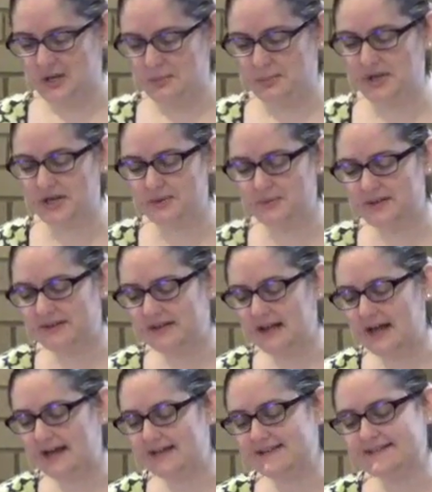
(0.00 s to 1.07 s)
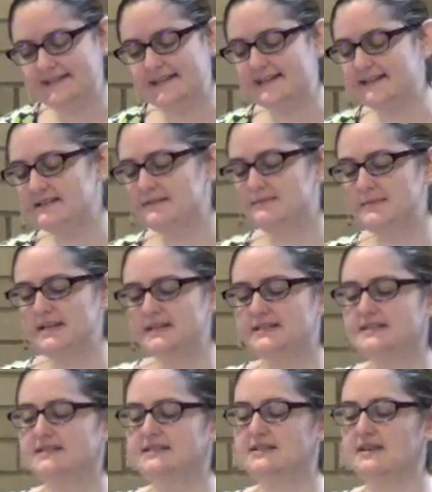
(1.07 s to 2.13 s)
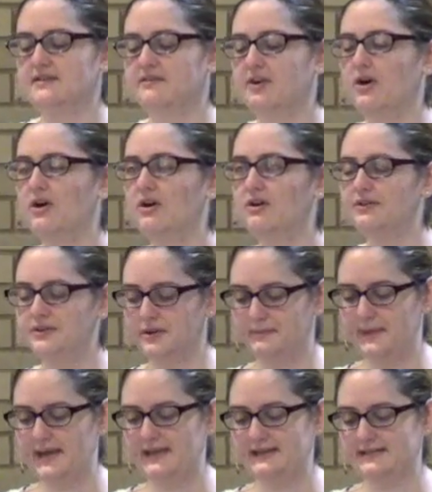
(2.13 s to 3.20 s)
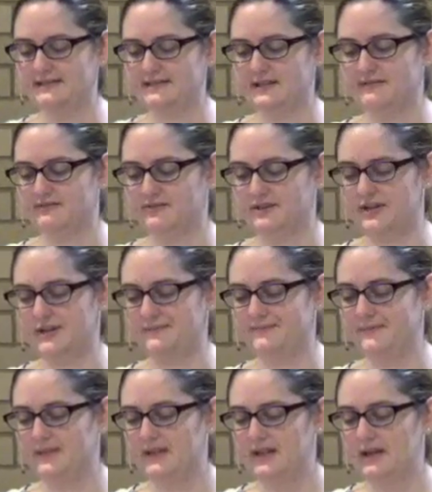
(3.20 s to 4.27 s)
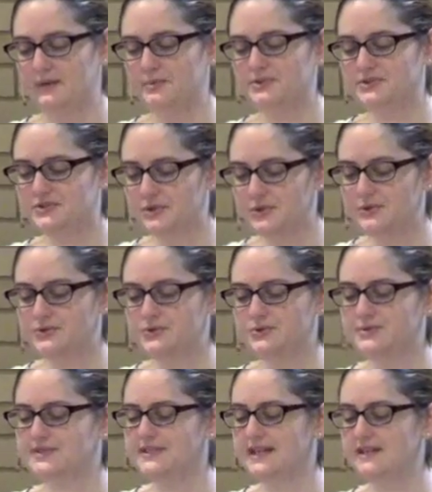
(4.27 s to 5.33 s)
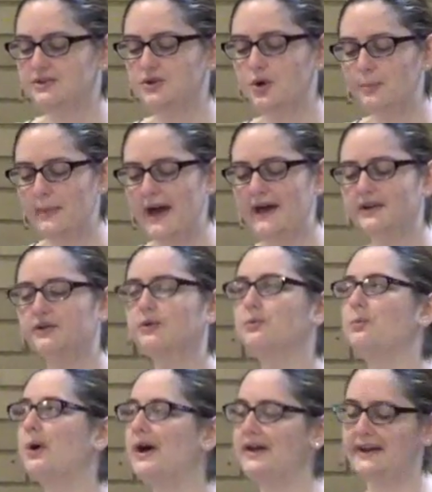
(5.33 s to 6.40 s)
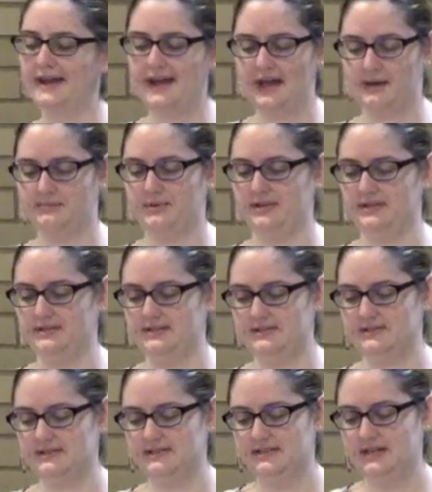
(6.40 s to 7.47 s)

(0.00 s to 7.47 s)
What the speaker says: But I realized that in the midst of all their pain and suffering, it was those who stayed no matter what happened,